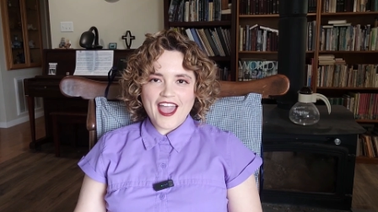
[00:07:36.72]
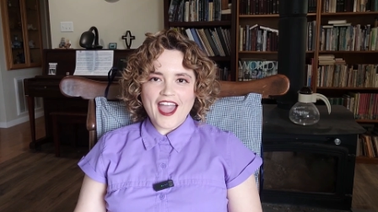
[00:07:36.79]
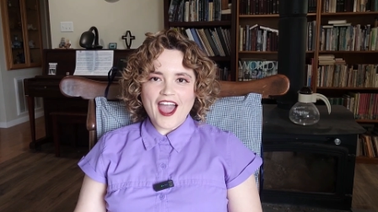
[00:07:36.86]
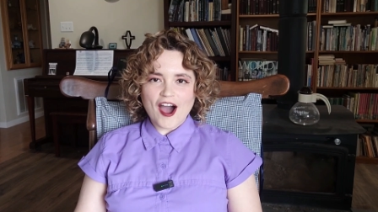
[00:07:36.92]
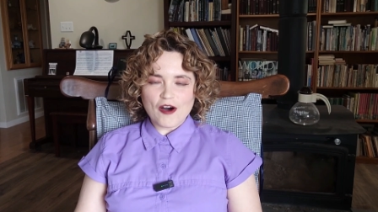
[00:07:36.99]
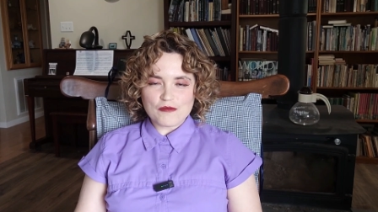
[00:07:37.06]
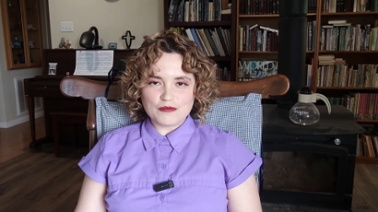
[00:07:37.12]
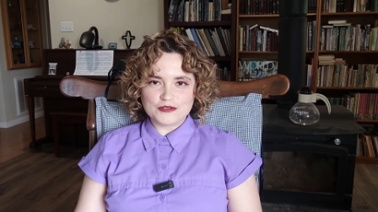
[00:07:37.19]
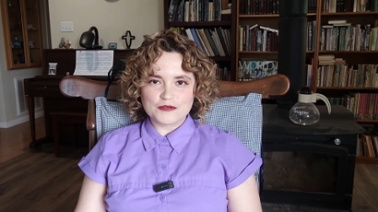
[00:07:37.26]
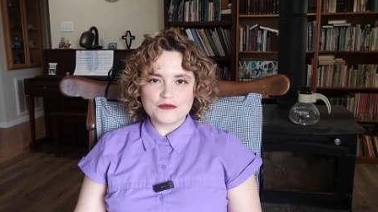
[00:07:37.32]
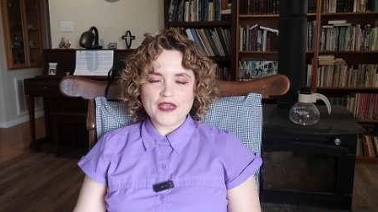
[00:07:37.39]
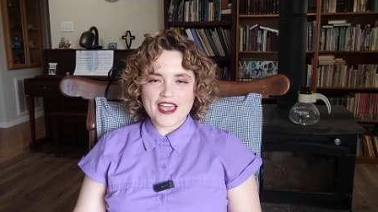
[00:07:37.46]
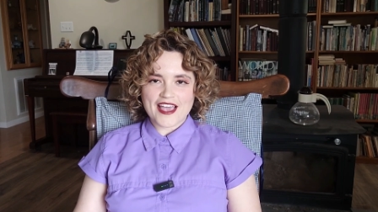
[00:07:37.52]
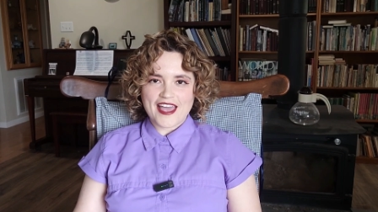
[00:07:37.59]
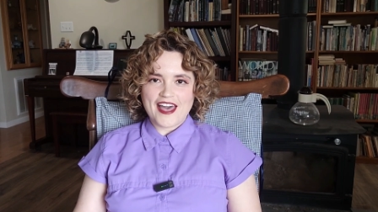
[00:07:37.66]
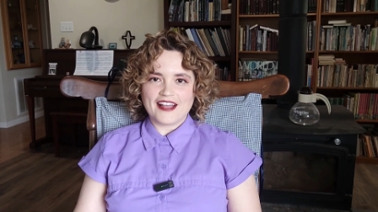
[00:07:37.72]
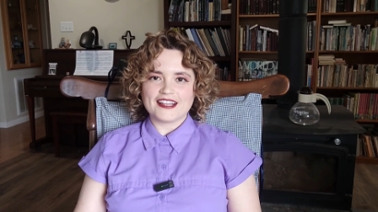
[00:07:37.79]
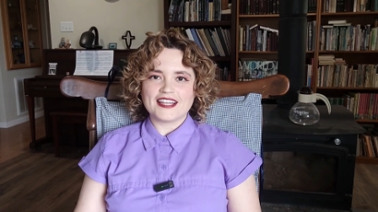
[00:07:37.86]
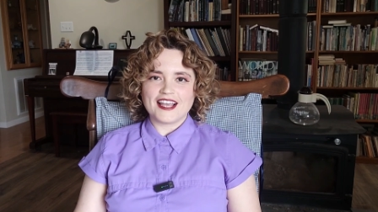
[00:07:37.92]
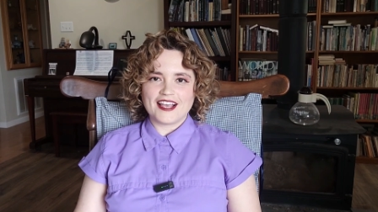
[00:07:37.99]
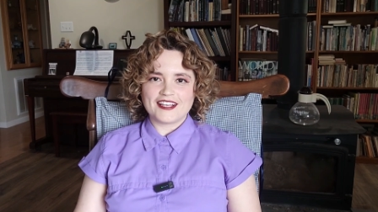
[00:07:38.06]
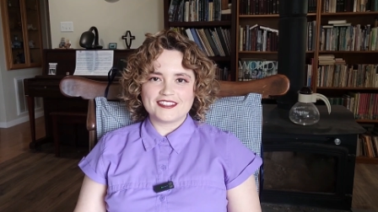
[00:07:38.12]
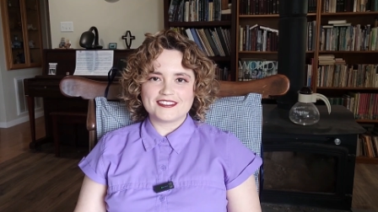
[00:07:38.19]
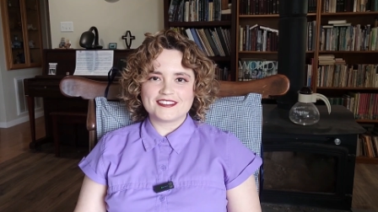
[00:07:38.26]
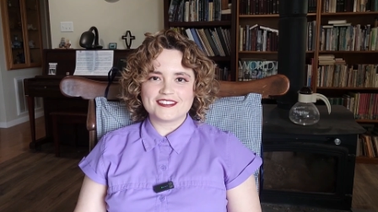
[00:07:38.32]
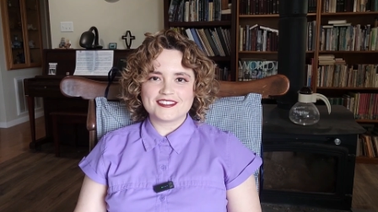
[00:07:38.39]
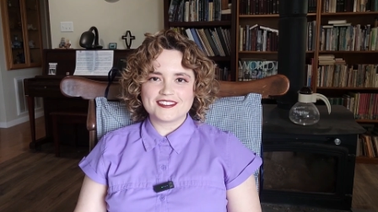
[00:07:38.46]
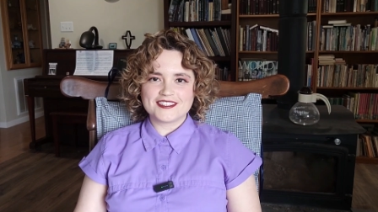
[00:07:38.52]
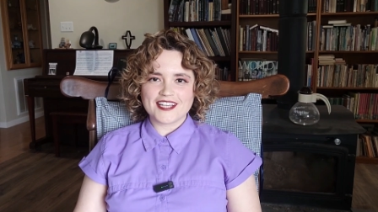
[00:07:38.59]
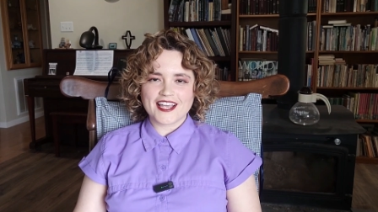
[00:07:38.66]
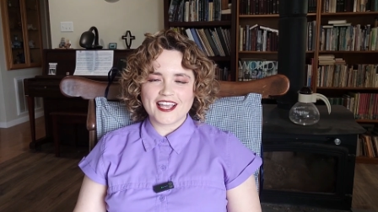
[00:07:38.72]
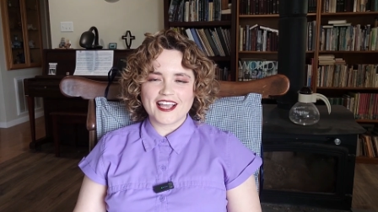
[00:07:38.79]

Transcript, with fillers: helps me at least